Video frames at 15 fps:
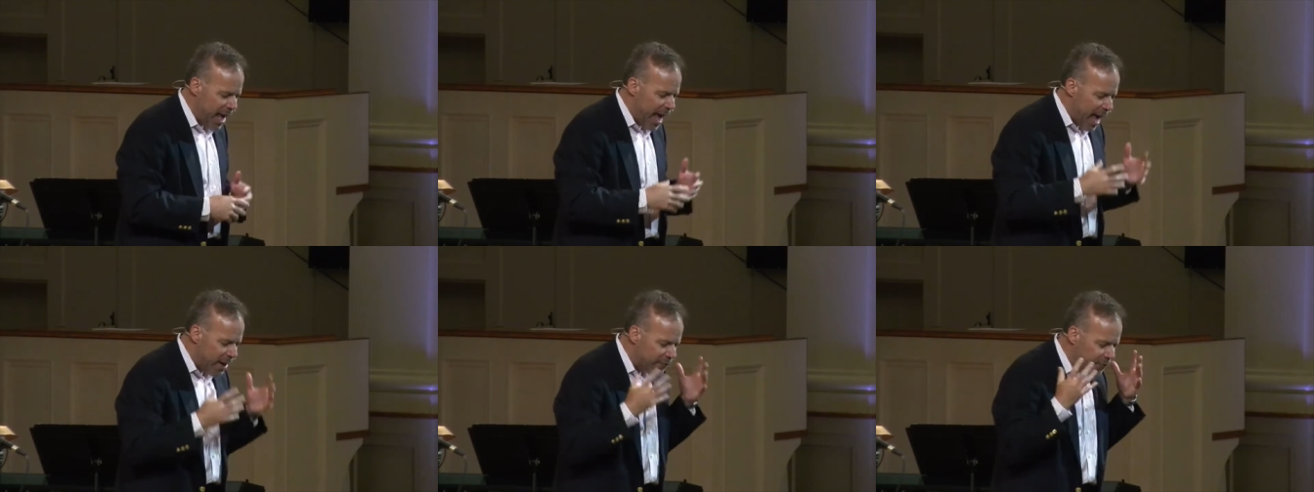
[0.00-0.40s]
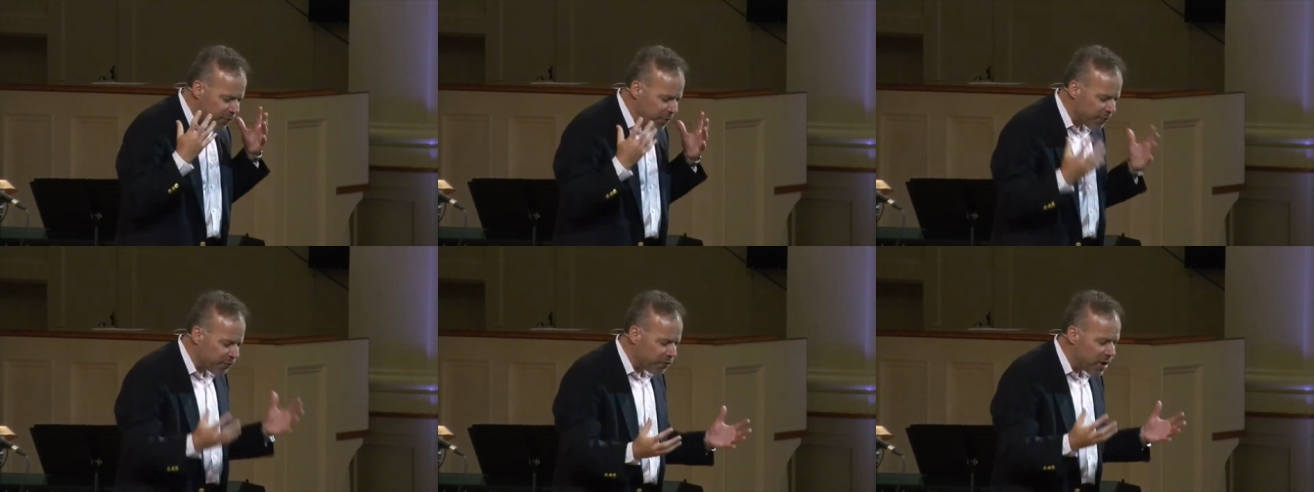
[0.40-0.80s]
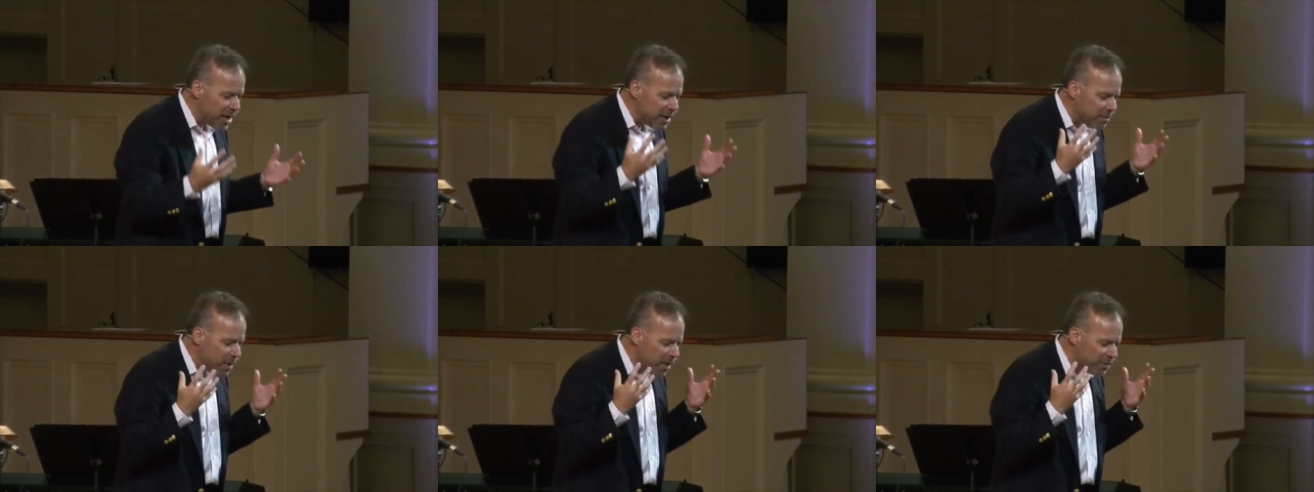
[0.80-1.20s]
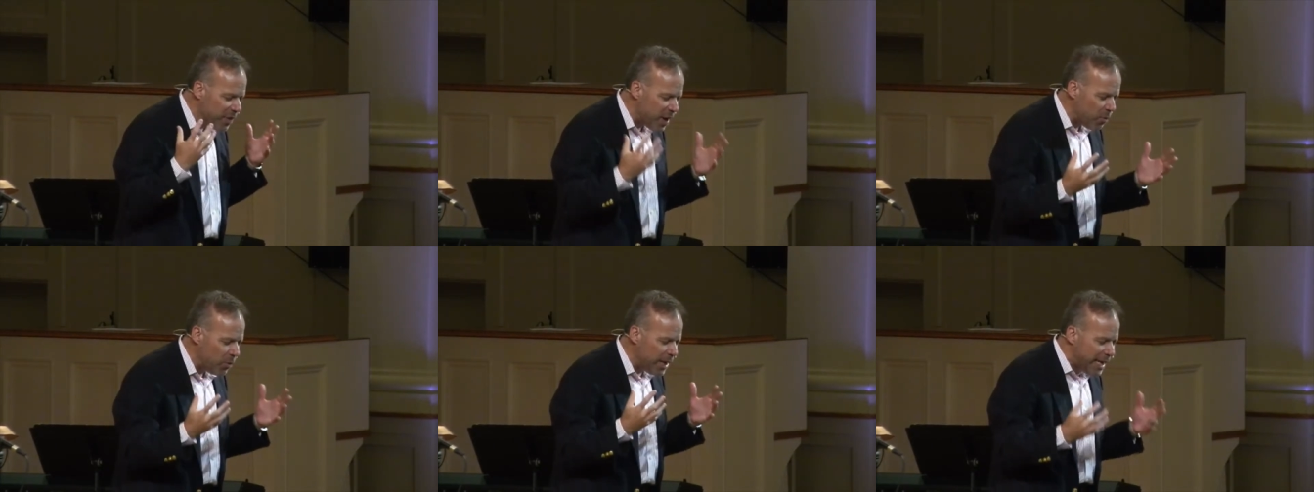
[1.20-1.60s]
and for the freedom
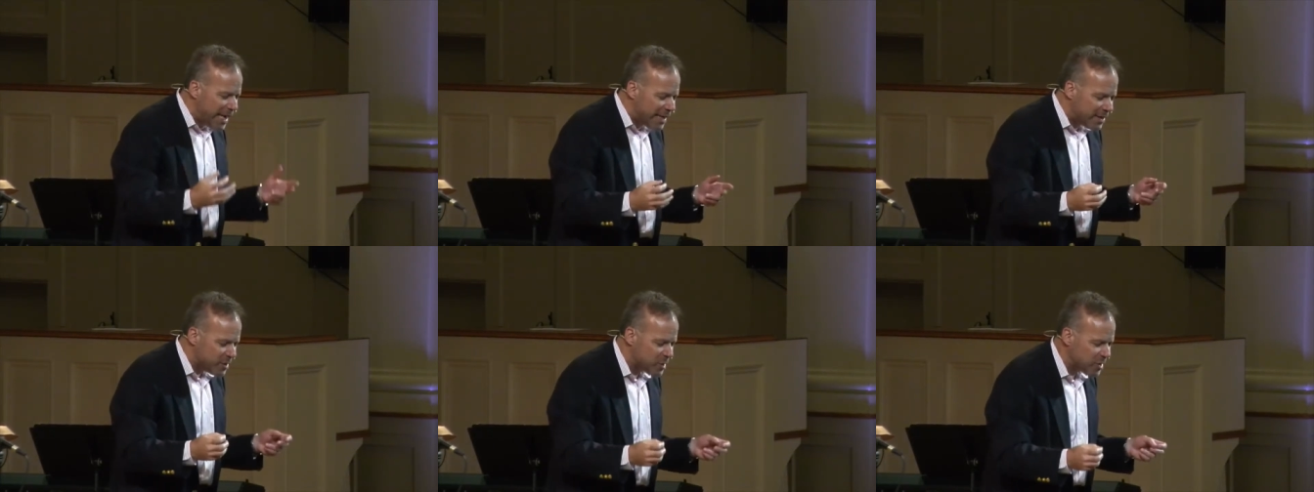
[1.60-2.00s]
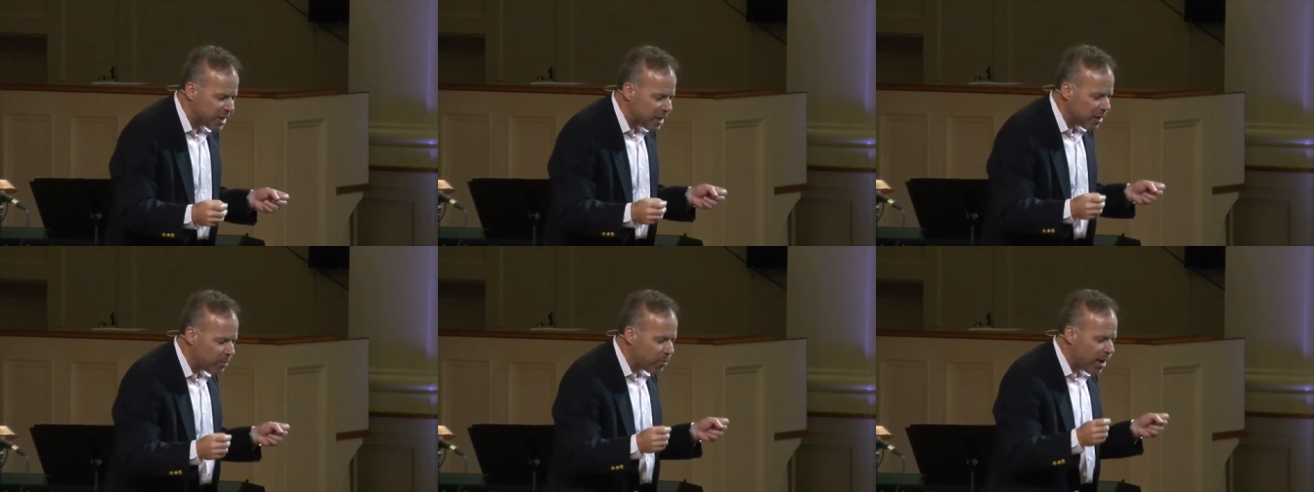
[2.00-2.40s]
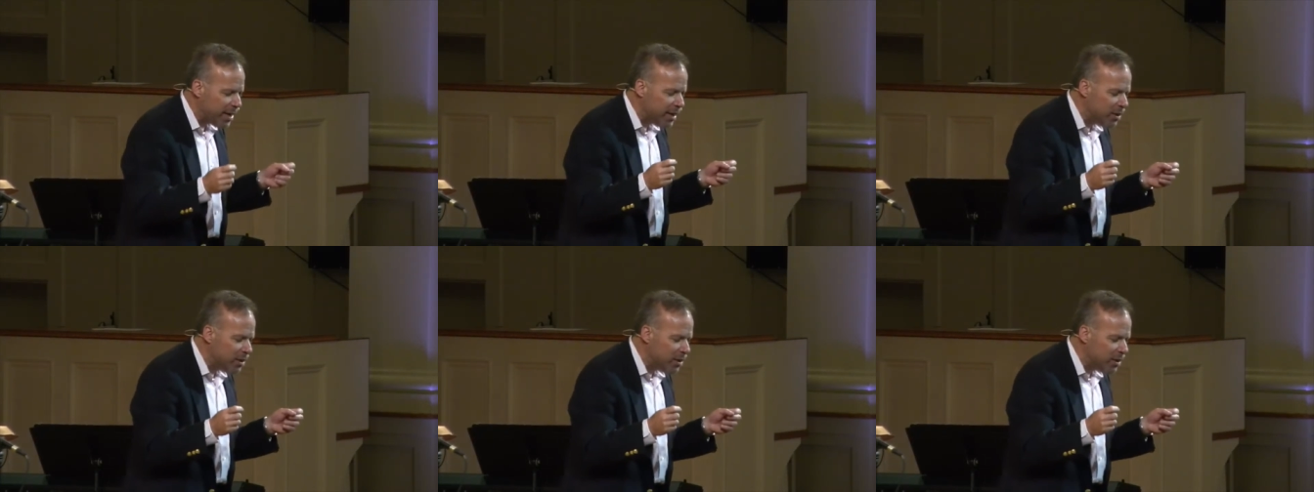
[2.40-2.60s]
that we get to celebrate.